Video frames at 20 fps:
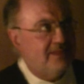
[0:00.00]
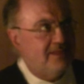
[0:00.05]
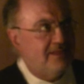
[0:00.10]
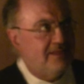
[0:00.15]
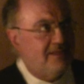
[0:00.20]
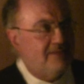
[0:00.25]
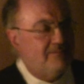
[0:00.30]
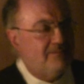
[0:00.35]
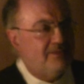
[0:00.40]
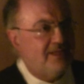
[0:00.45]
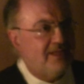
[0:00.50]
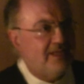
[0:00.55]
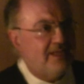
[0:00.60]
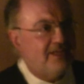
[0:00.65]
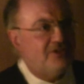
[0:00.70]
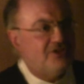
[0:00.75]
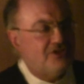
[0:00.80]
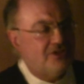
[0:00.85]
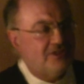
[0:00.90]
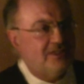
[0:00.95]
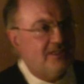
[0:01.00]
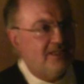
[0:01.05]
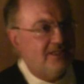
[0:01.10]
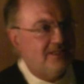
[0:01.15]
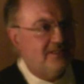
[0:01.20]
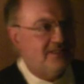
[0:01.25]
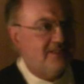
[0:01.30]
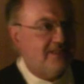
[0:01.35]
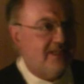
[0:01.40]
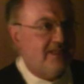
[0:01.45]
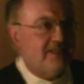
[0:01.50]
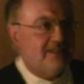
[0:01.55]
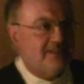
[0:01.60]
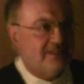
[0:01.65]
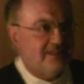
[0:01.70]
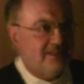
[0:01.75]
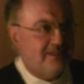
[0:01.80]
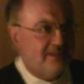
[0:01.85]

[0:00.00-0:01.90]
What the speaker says: implication as the end